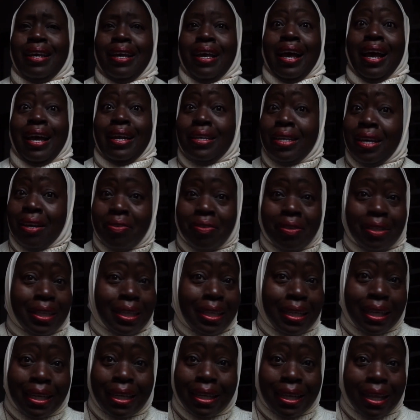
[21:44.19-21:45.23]
I definitely
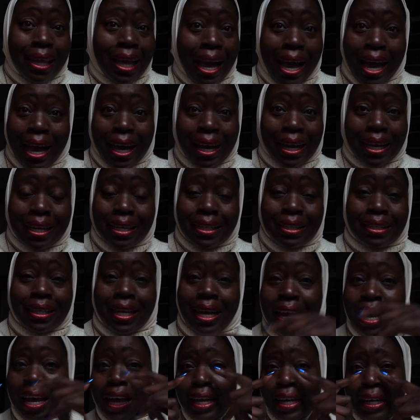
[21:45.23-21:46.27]
needed that because
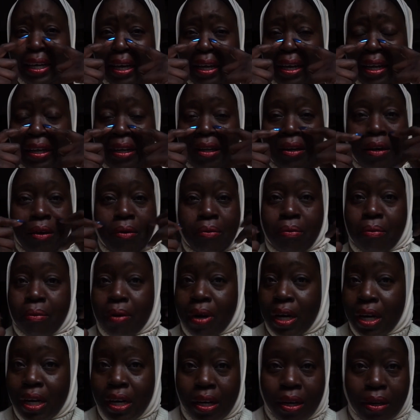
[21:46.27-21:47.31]
I had a
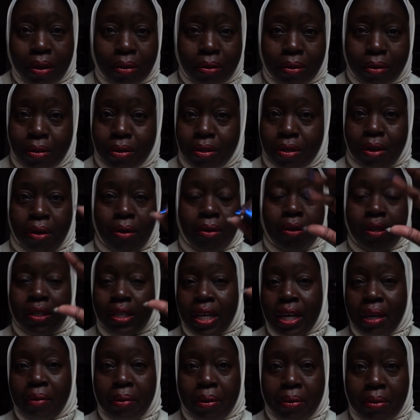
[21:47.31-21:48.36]
runny nose the whole
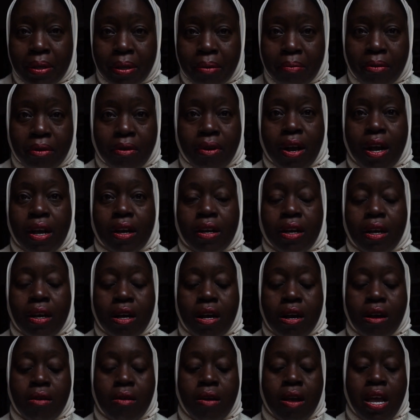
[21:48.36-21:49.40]
time I was in
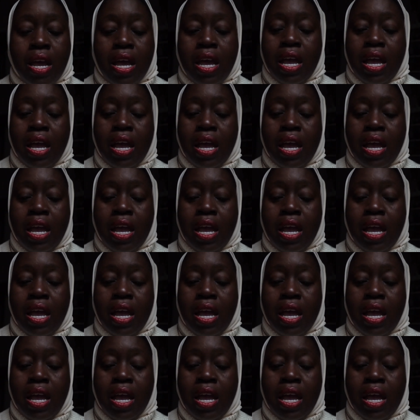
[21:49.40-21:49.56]
Morocco.